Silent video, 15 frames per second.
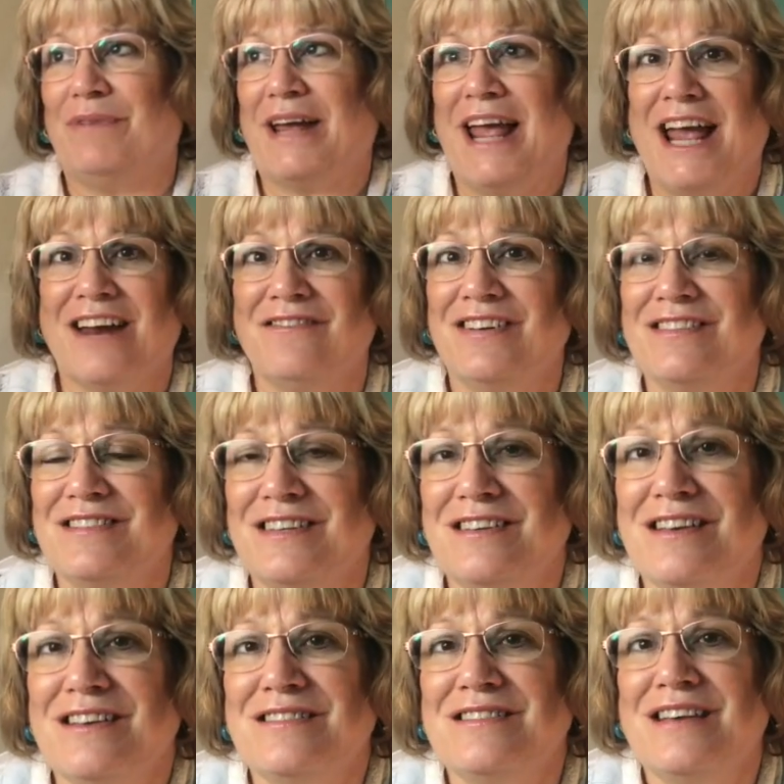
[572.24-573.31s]

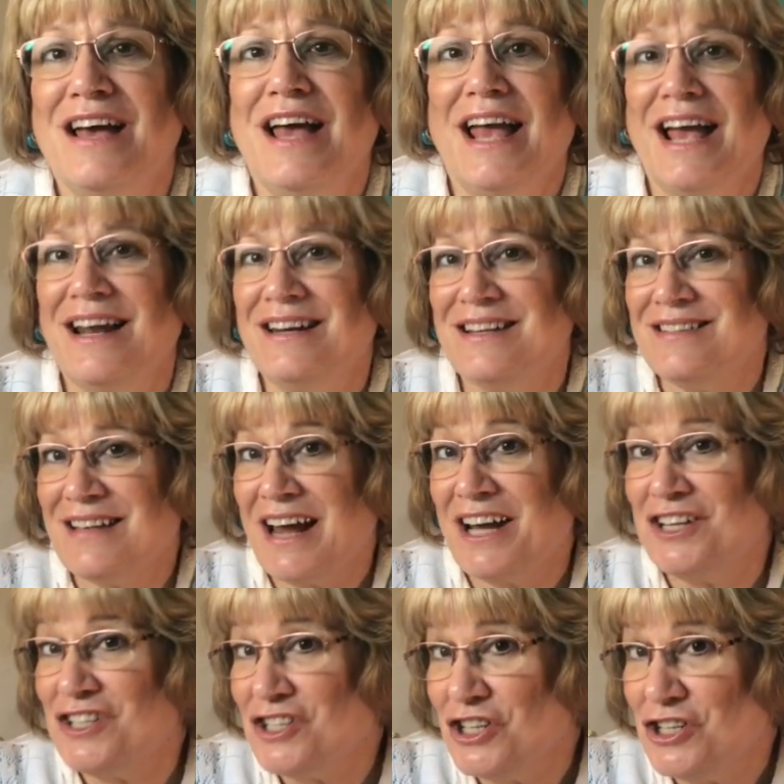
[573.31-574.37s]
canvases and
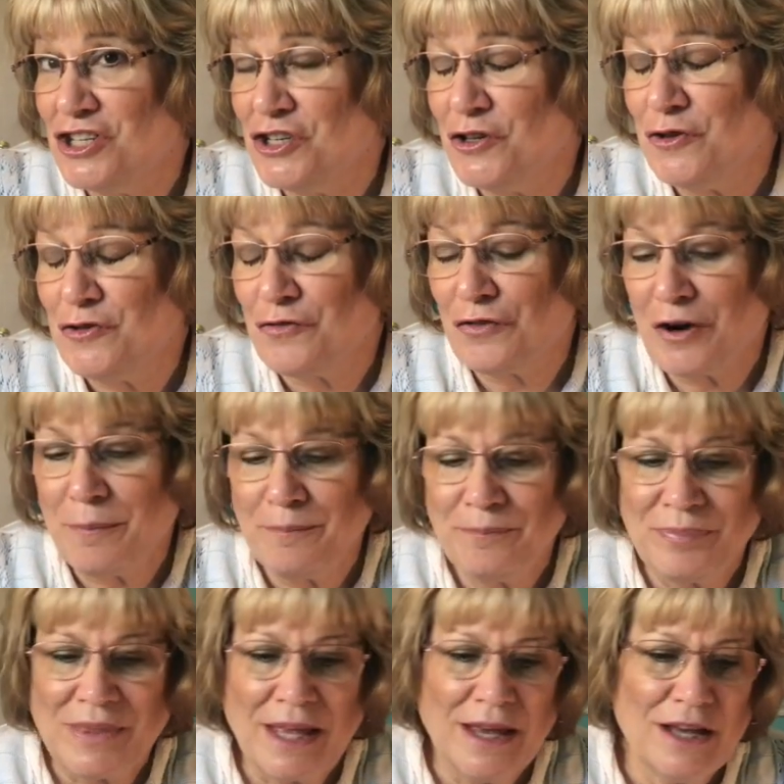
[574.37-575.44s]
designs to choose from.
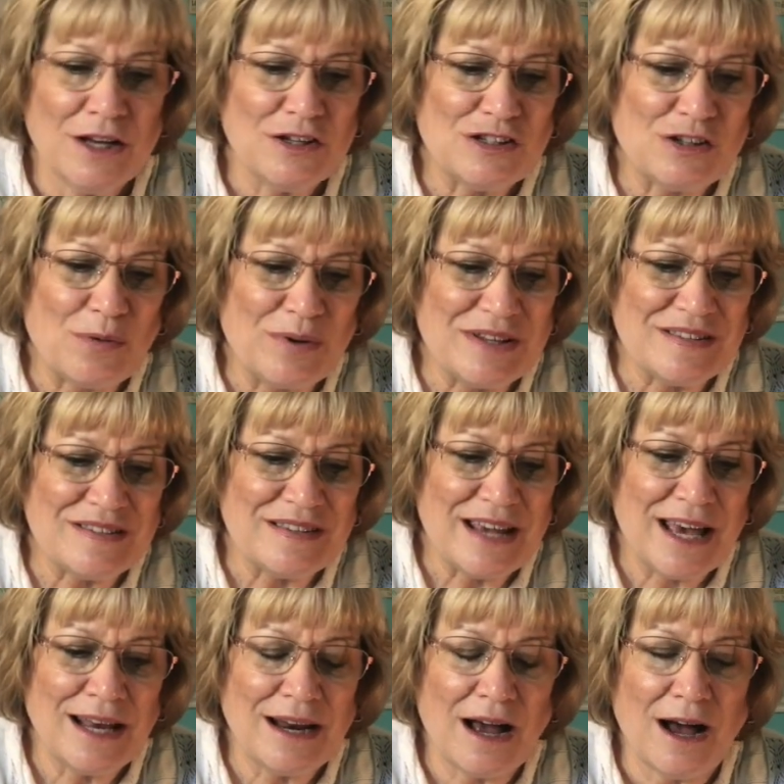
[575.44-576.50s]
So
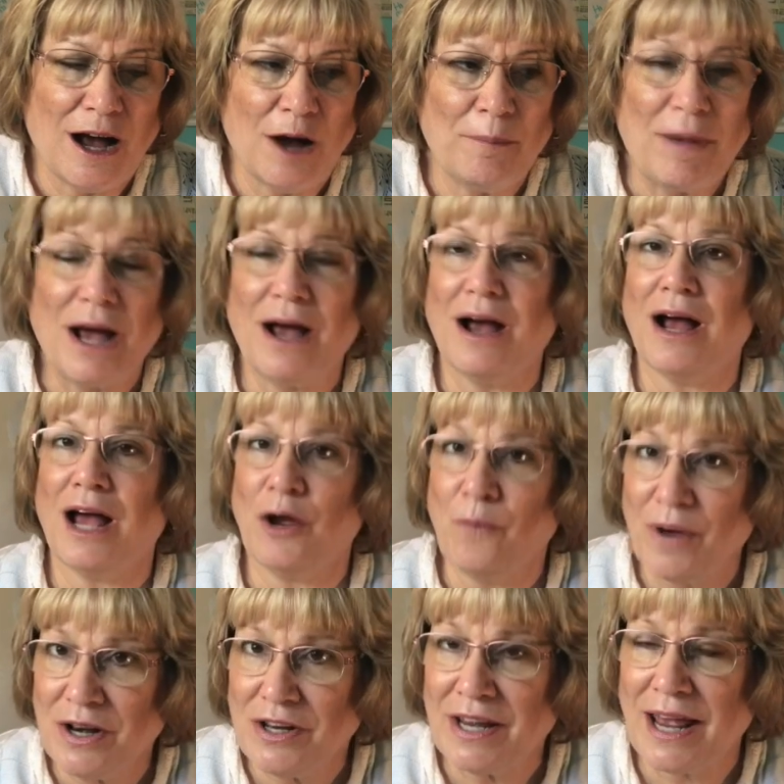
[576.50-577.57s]
instead, I
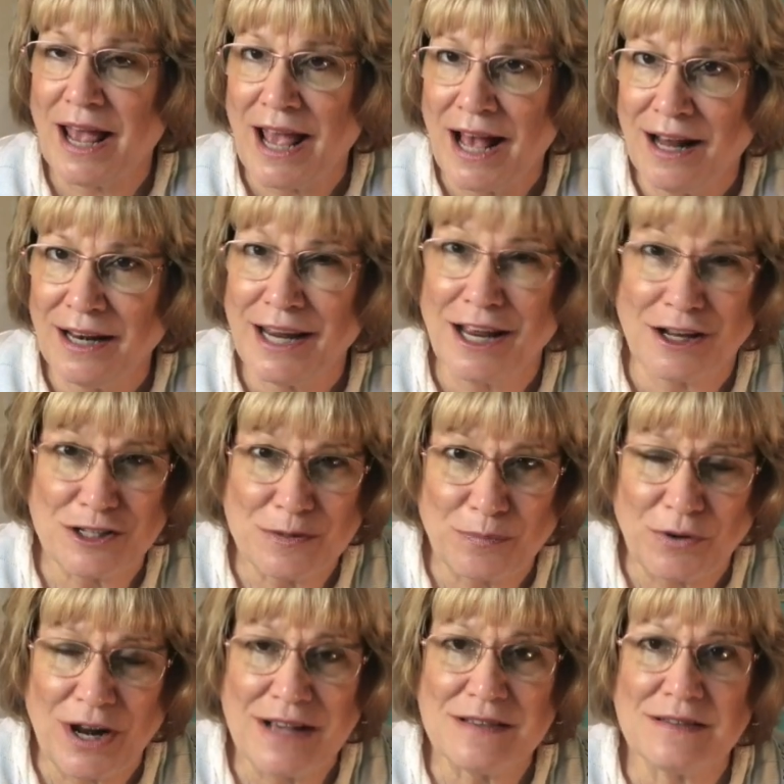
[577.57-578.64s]
went to
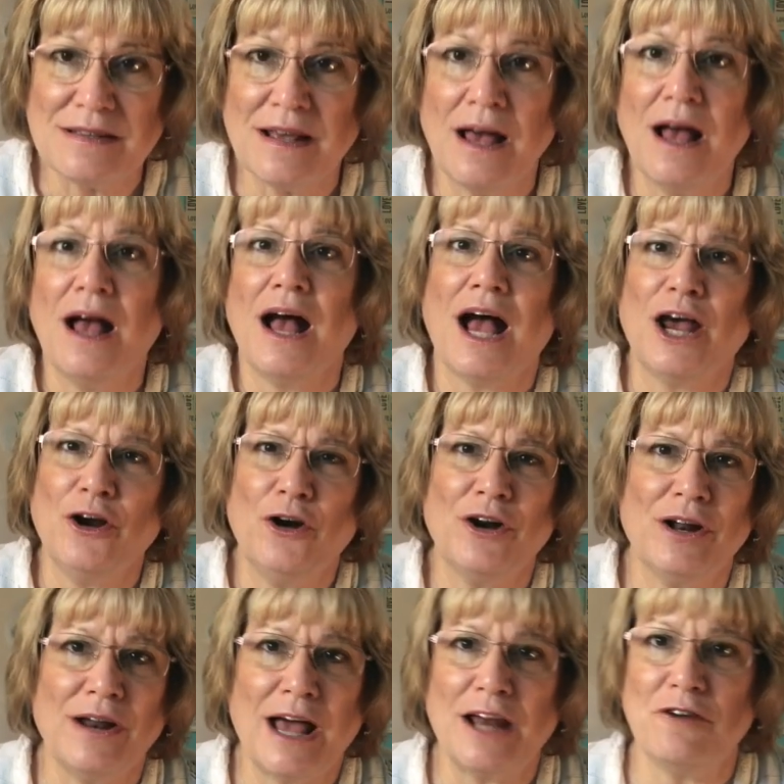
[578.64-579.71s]
AliExpress. I heard
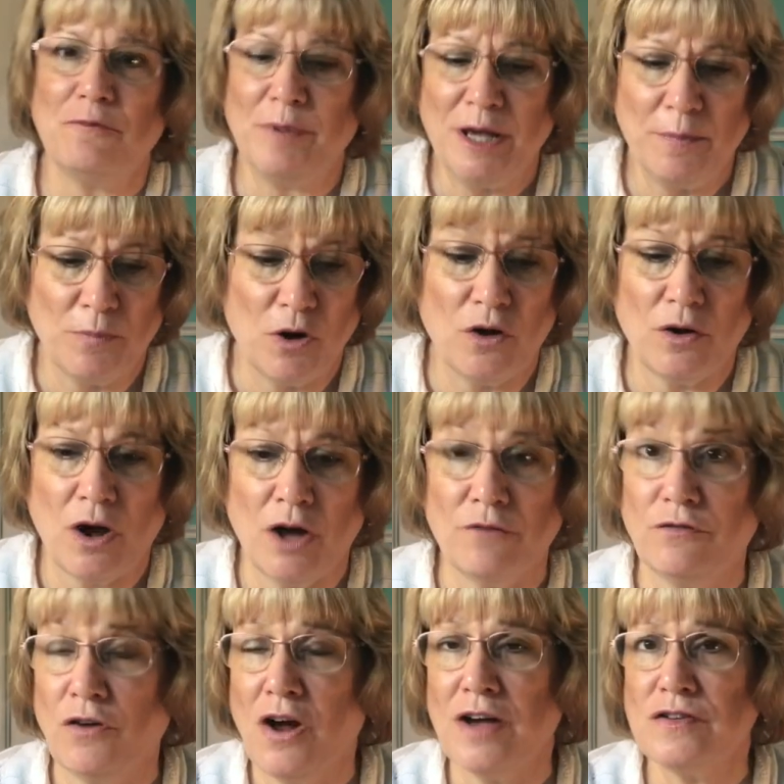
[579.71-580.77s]
a lot of people on
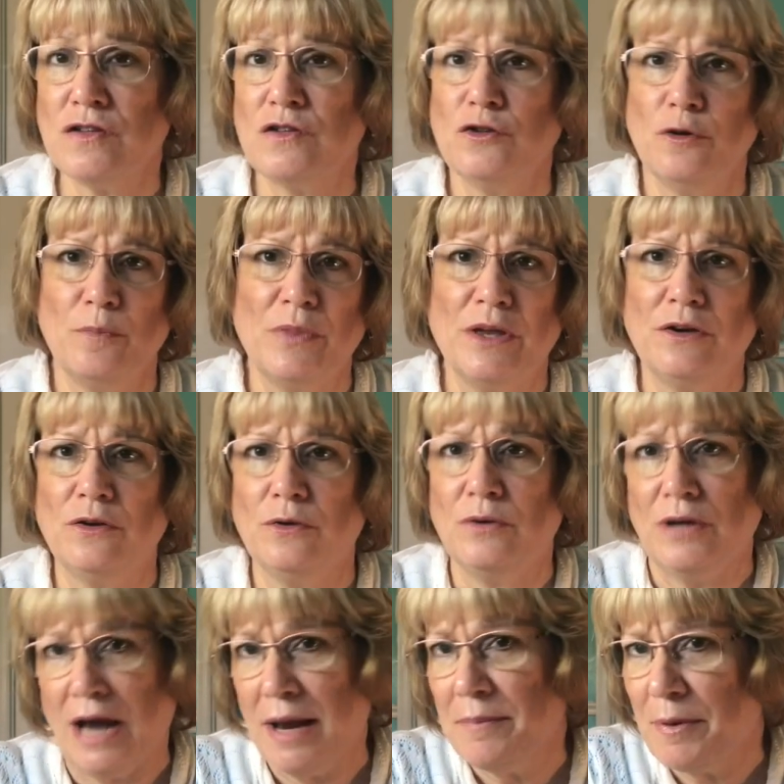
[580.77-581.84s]
FlossTube that do
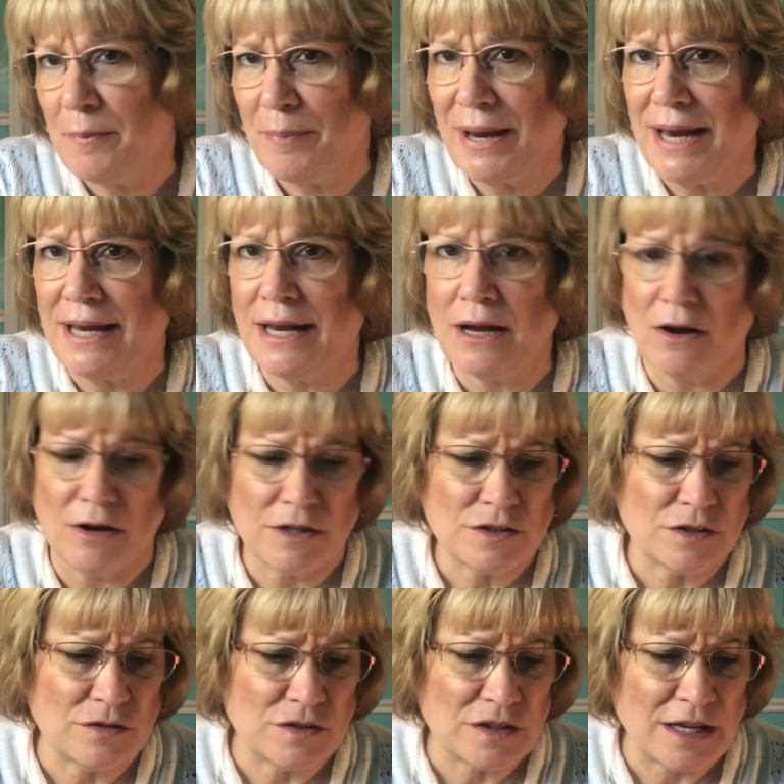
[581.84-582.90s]
diamond painting
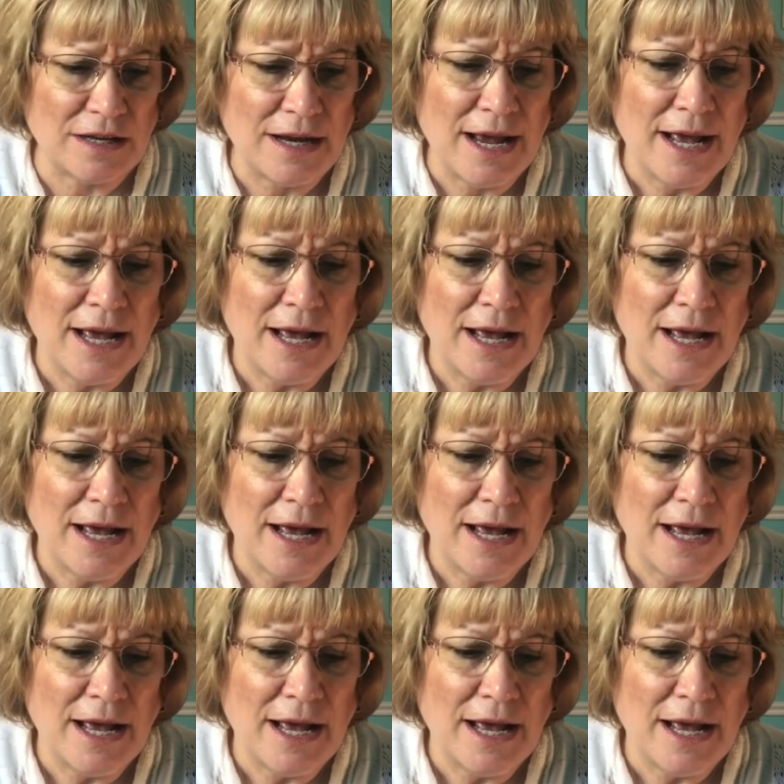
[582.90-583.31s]
also said